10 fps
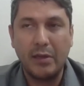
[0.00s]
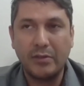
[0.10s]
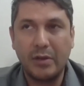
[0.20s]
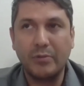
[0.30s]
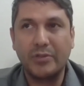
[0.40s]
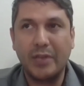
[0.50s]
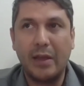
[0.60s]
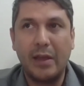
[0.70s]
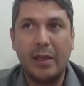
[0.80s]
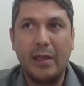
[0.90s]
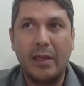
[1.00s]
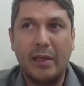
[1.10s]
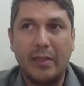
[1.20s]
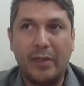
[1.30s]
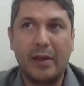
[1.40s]
So I would say,
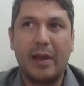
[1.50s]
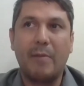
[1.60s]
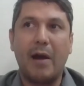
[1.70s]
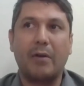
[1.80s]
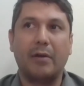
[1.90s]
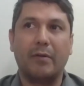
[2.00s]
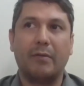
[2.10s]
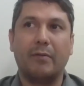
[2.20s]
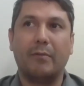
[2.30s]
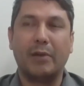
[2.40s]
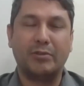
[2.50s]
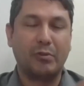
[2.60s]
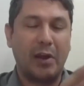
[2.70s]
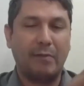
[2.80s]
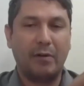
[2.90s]
think about what's
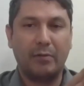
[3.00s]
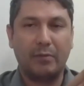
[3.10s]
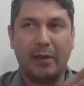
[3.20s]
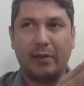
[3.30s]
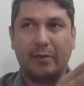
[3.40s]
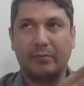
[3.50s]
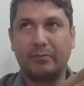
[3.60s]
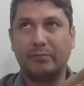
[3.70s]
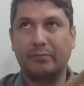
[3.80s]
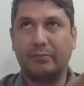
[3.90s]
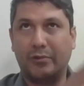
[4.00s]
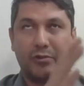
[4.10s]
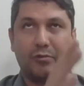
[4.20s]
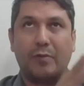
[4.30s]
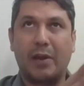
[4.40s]
your level, like,
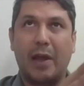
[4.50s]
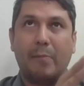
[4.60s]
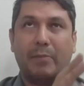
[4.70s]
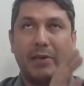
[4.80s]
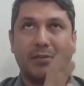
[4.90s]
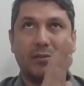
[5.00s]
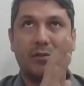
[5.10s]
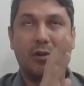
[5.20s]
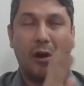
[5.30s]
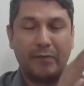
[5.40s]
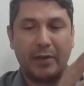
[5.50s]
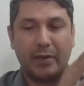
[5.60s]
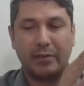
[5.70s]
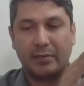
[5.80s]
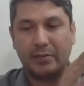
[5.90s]
just to recap, is
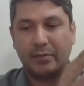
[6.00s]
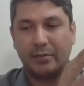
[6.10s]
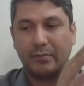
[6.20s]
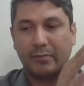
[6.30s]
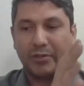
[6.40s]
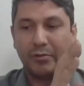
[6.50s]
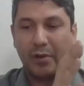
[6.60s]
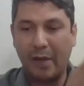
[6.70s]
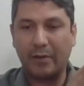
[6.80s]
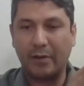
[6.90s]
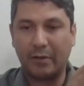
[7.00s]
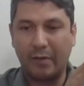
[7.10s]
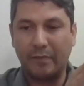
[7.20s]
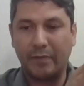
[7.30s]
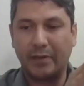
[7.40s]
confidence. What's your level of
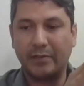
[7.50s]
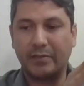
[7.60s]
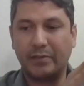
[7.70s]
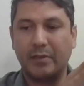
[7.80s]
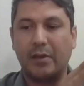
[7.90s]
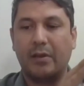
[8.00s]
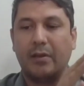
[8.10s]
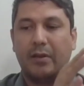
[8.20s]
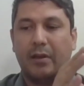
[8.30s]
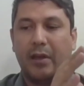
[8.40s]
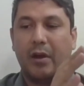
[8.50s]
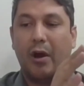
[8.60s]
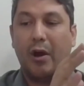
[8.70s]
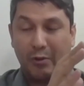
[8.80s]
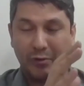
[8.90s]
confidence
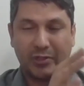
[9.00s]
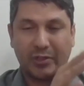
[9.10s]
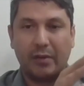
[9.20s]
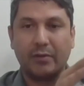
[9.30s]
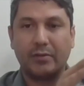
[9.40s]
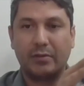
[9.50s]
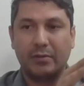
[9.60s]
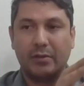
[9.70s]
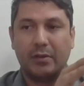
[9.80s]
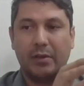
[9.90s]
on your skills?